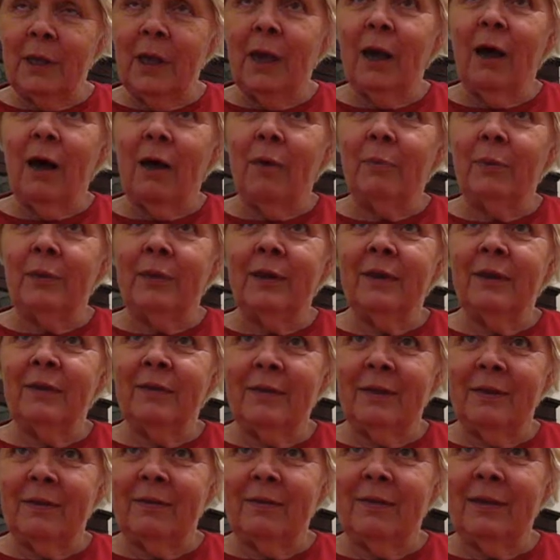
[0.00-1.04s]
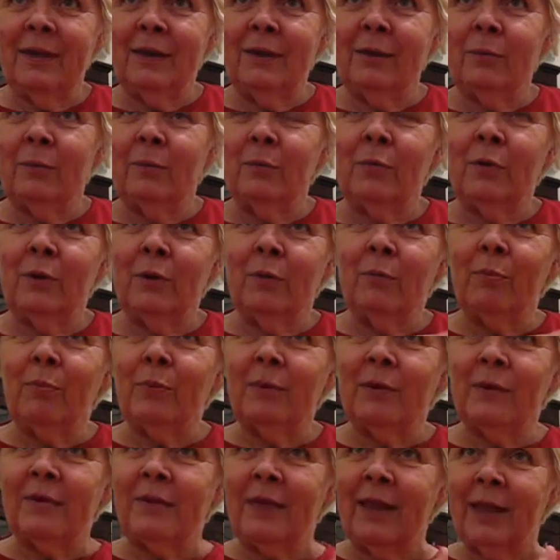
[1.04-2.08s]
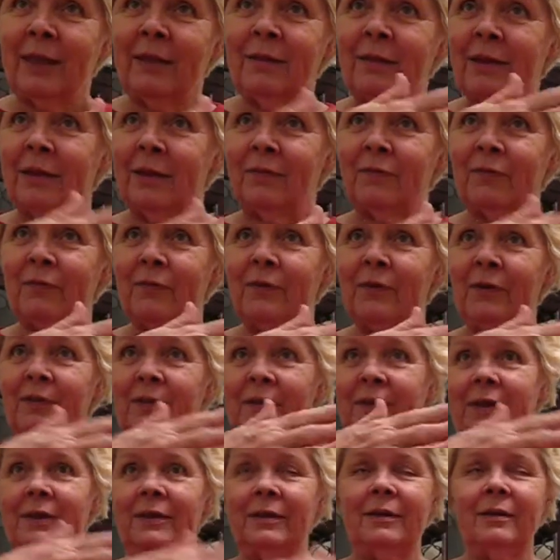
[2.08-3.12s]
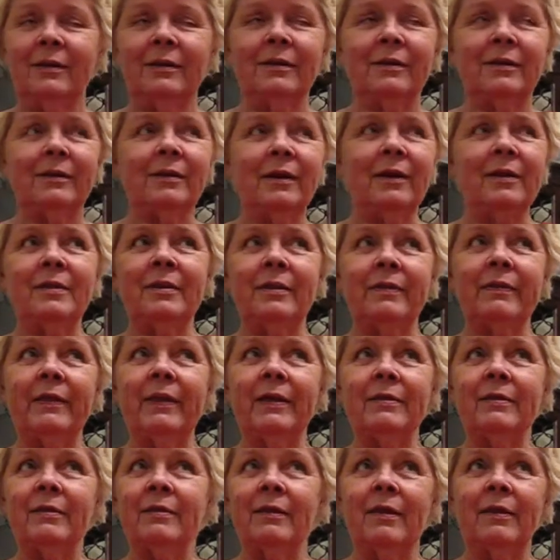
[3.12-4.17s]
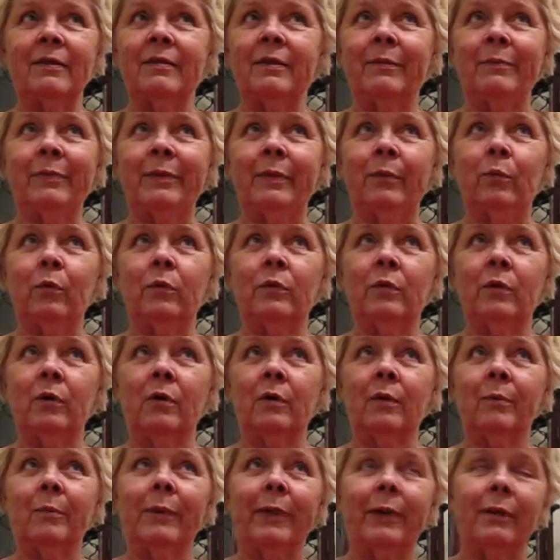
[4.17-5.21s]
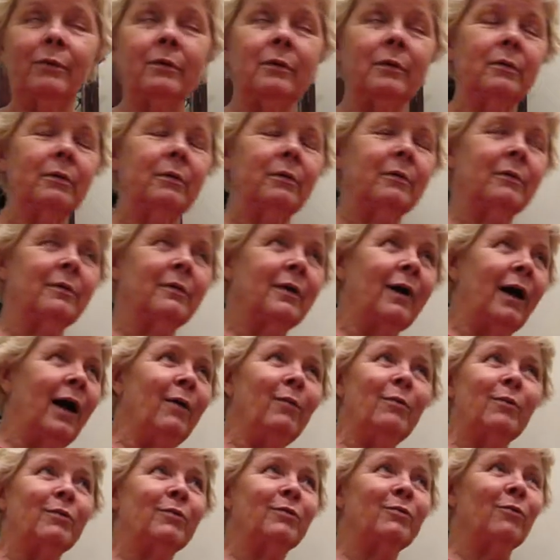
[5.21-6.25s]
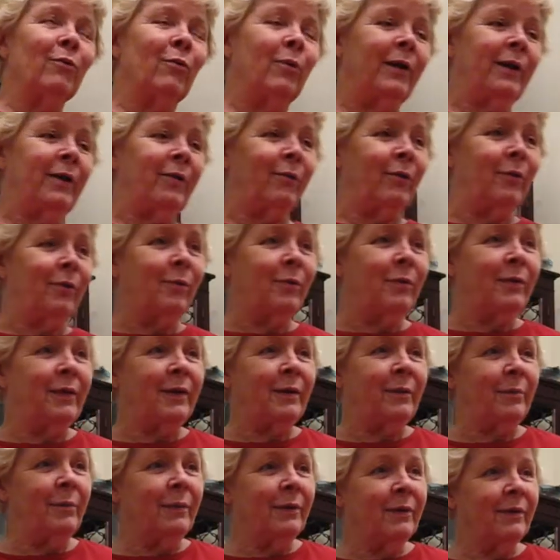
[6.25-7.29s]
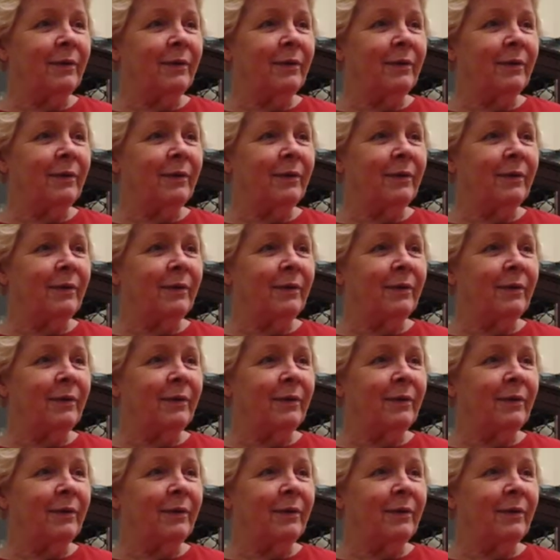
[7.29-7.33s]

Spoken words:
Yeah, because he could, put his hands, he could feel that I said, "That's not something we talk about." I was so angry with him.